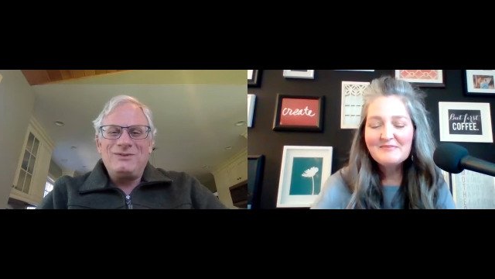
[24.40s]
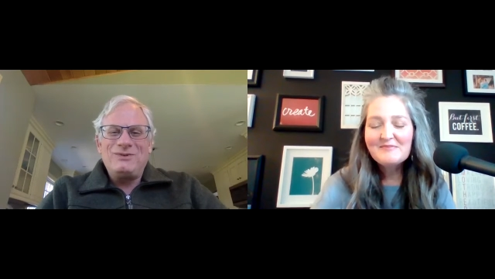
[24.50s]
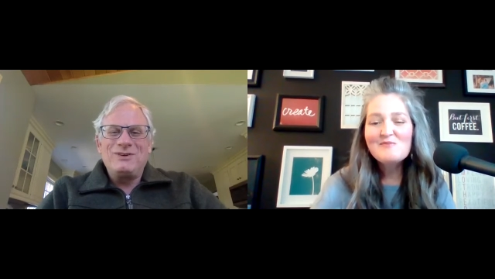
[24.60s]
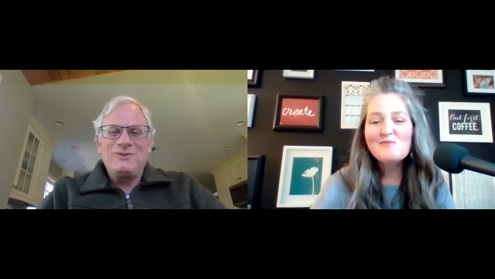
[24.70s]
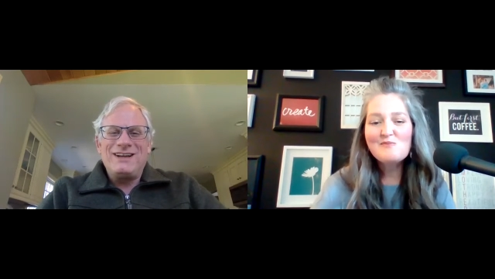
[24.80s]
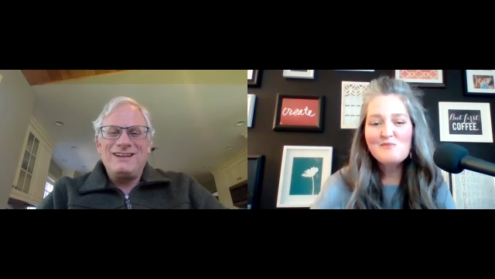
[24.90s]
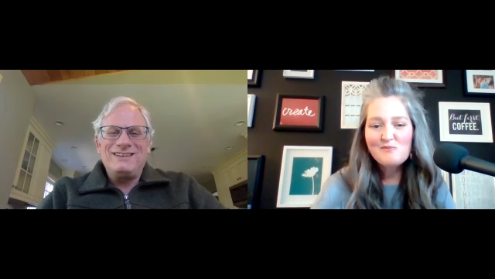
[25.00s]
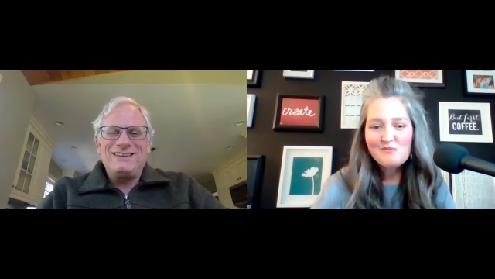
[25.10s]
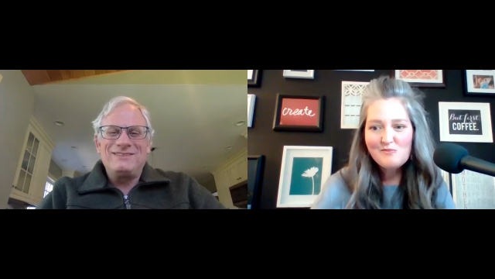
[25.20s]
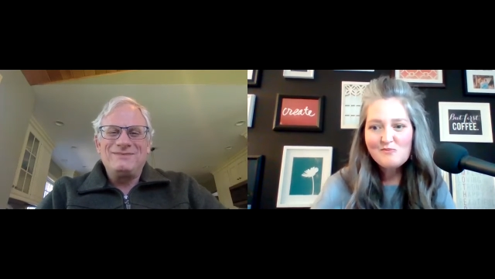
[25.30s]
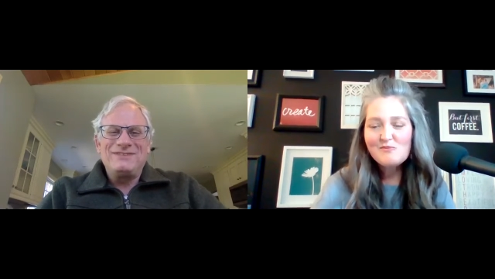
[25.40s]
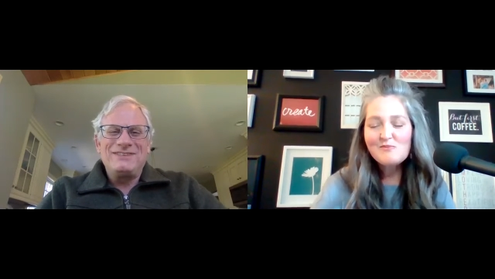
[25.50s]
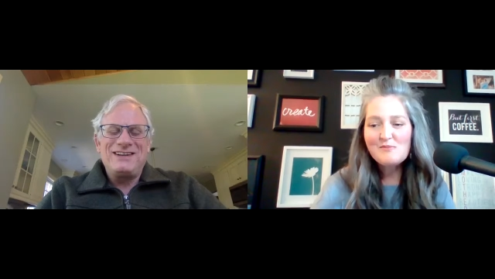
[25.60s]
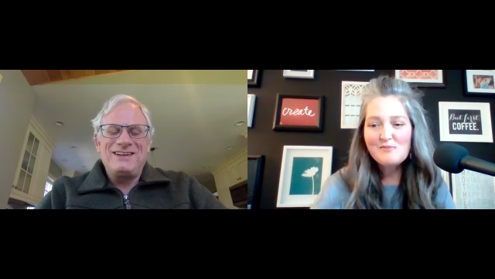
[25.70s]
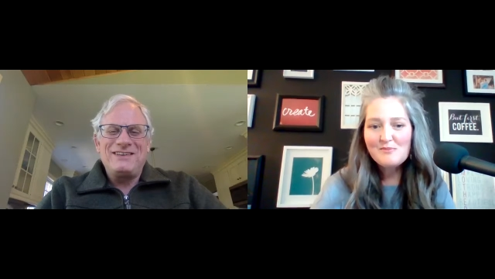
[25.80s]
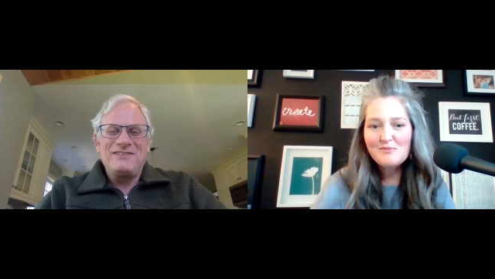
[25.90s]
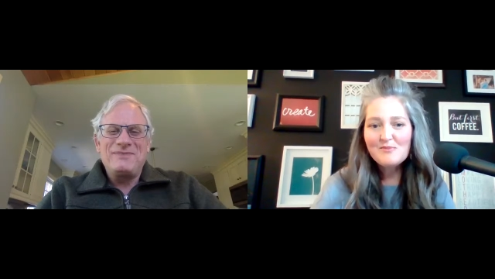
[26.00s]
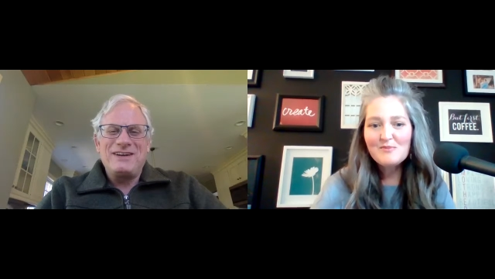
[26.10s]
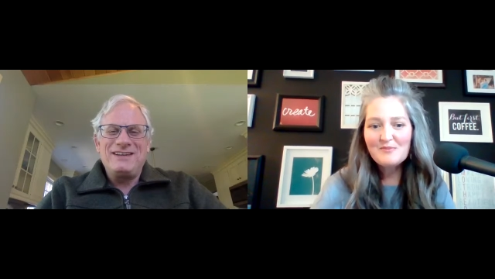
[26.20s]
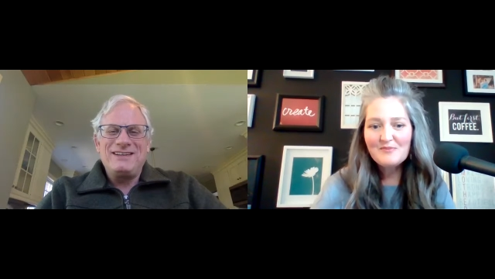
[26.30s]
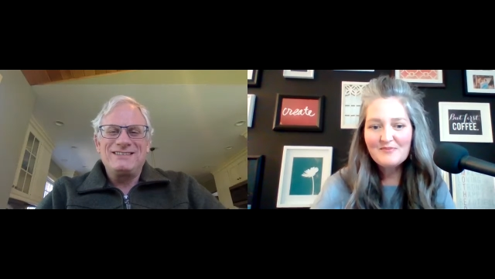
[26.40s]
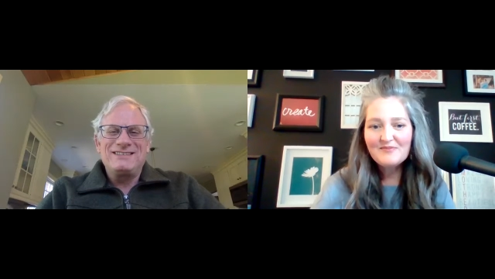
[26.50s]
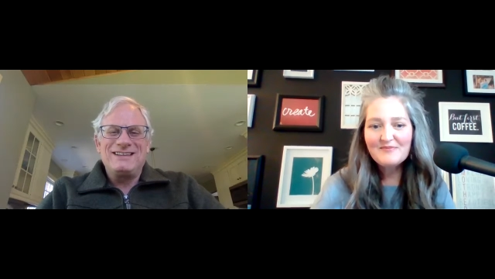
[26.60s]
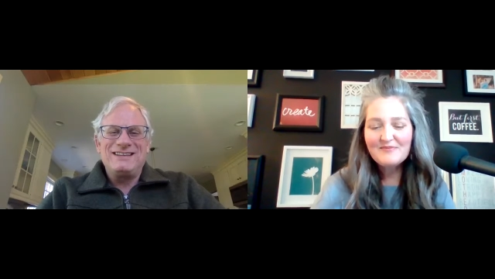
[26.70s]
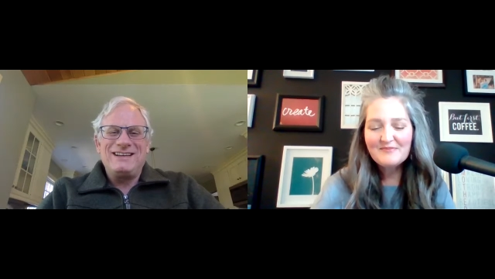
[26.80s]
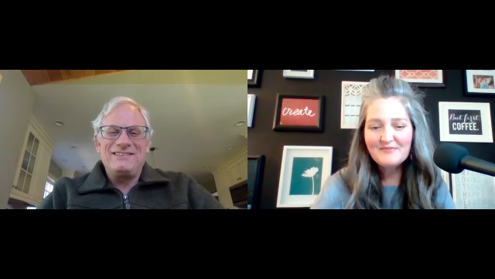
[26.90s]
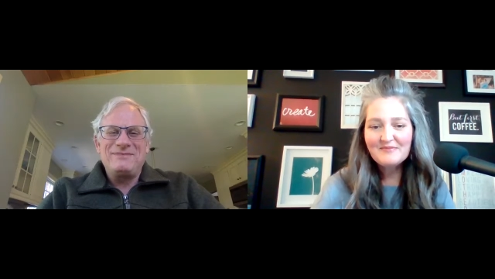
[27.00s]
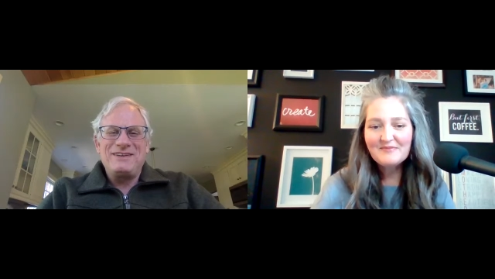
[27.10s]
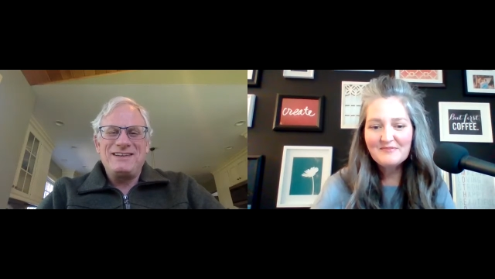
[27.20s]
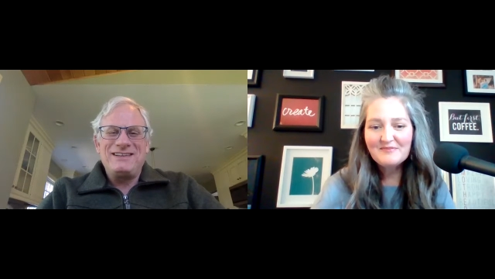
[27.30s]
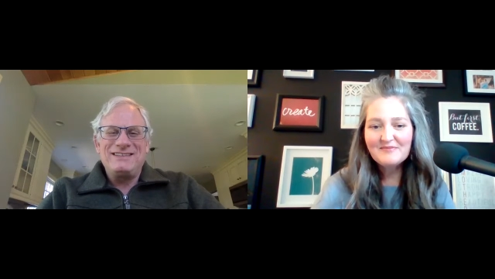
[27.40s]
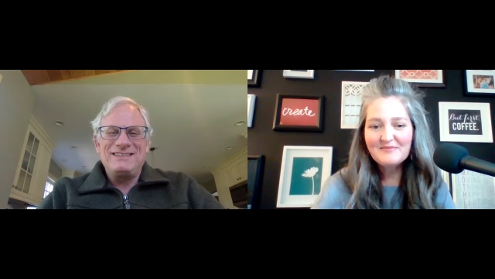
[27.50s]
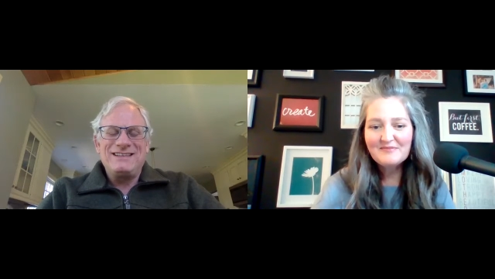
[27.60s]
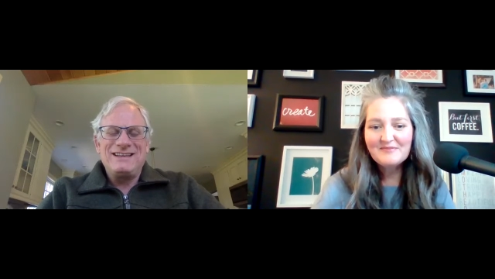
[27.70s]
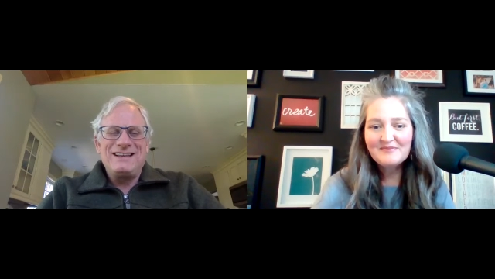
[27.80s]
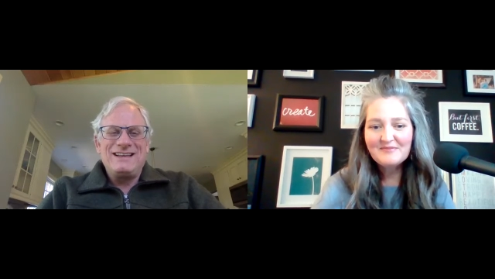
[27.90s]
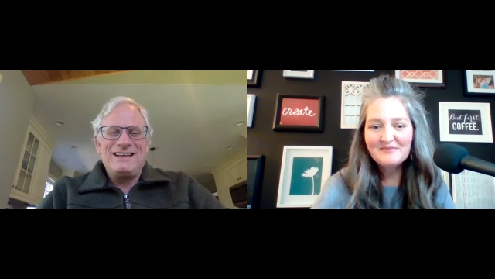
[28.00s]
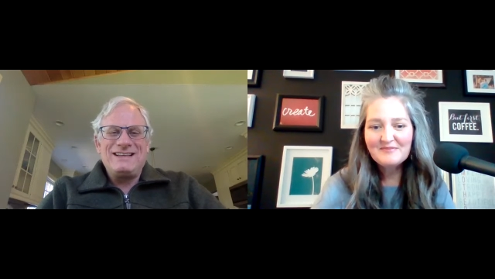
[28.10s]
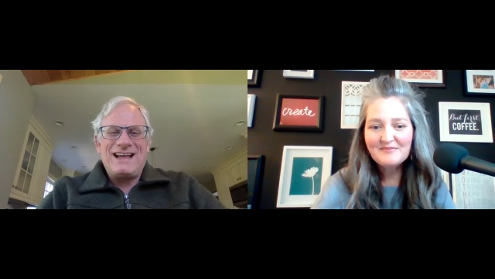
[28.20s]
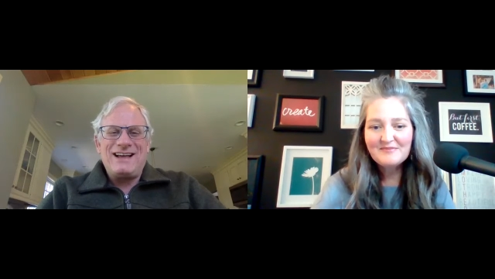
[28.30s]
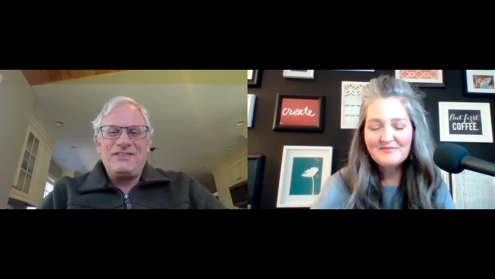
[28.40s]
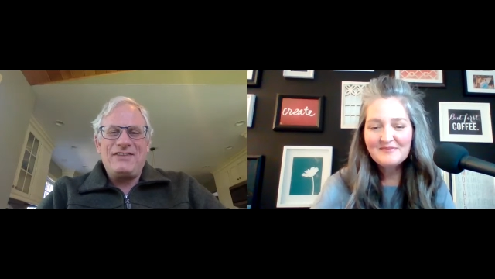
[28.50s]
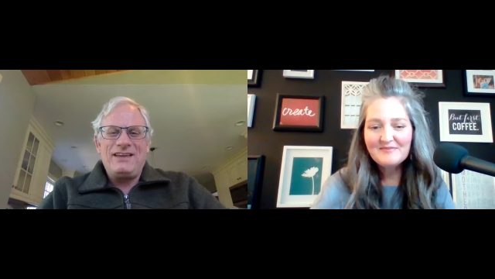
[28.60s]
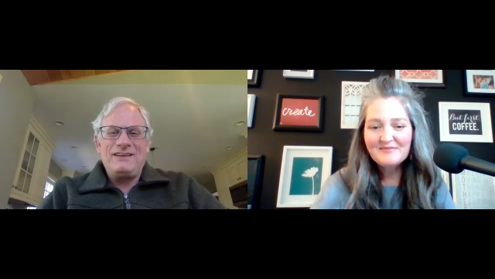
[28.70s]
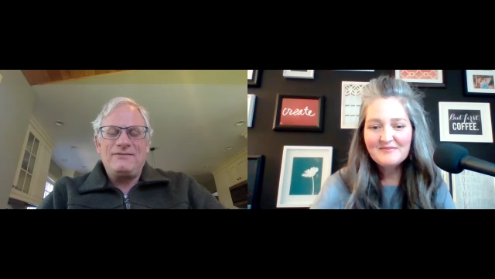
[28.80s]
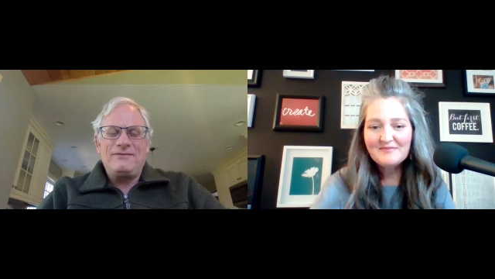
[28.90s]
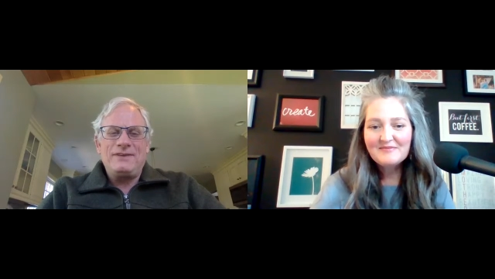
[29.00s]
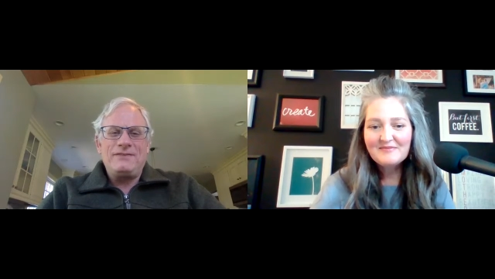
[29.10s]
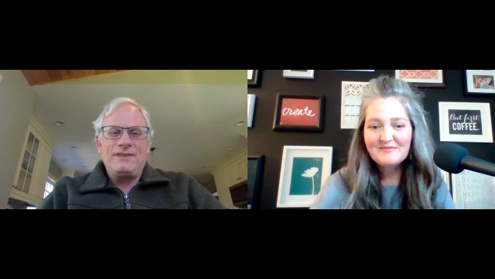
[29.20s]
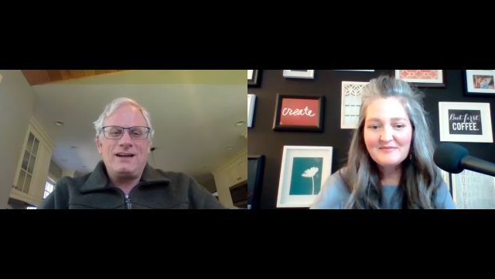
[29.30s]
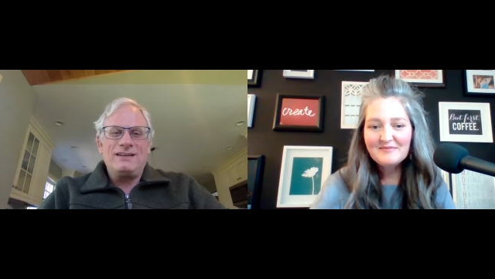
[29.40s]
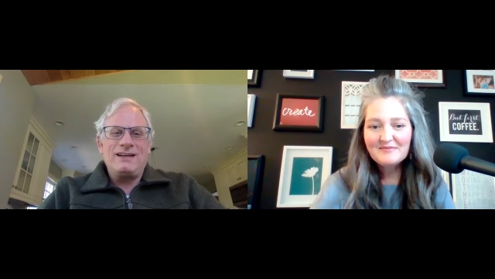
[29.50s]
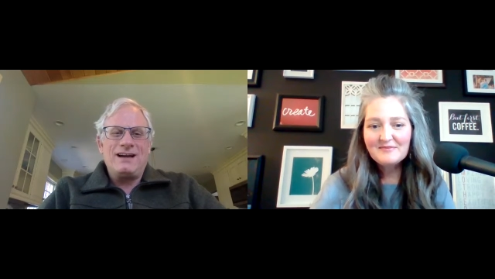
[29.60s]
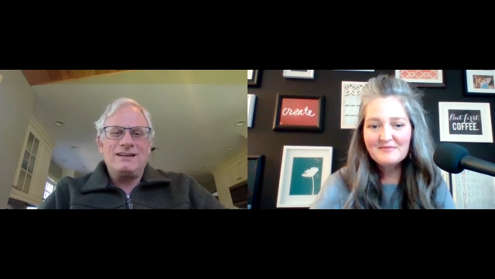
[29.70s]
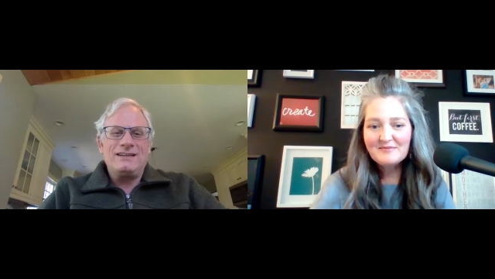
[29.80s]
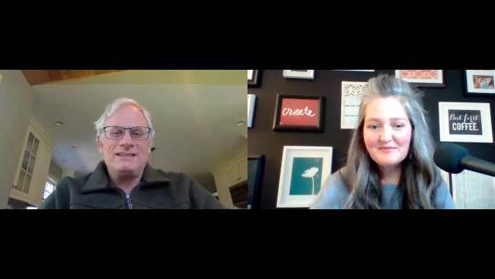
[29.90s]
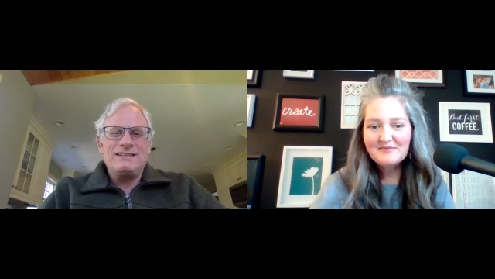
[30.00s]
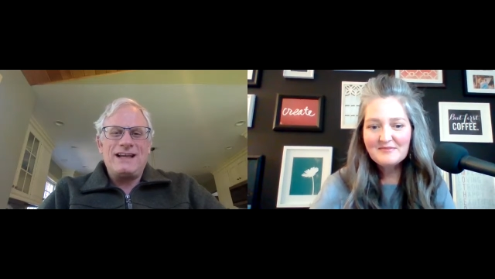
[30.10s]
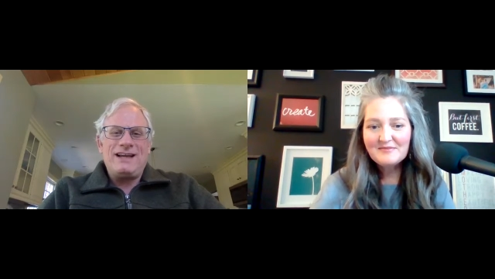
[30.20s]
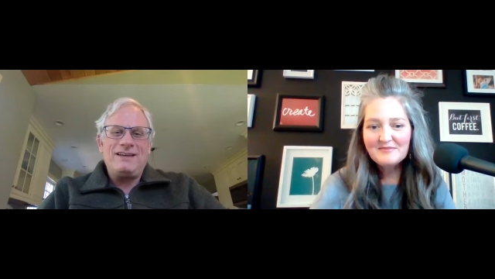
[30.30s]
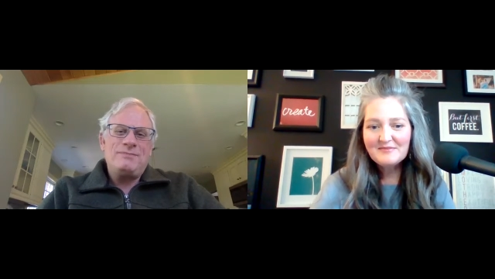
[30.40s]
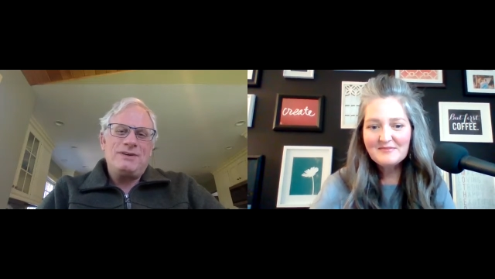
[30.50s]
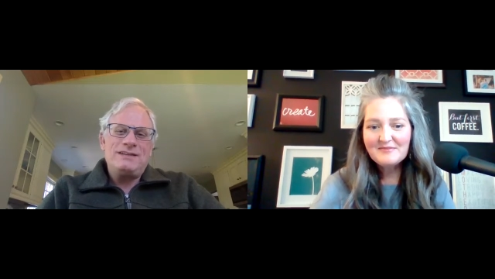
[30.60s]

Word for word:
Speaker 1: We're well. Um, you know, everybody is uh, everybody is is healthy, if if not entirely sane. But